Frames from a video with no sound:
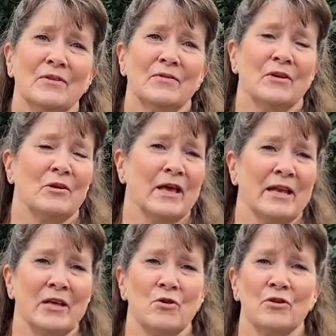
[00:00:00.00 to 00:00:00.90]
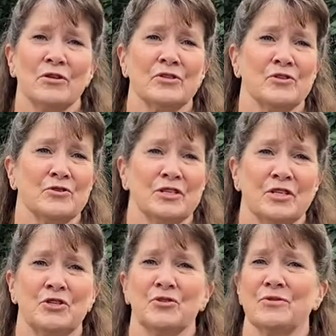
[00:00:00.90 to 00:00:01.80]
there are any organs or
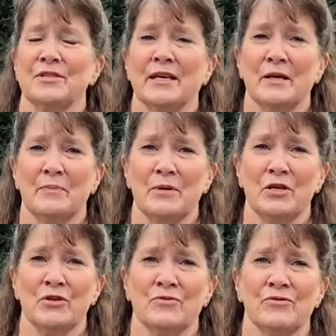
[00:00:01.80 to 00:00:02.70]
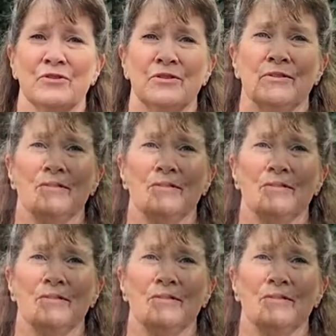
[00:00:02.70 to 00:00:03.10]
tissues that can be used.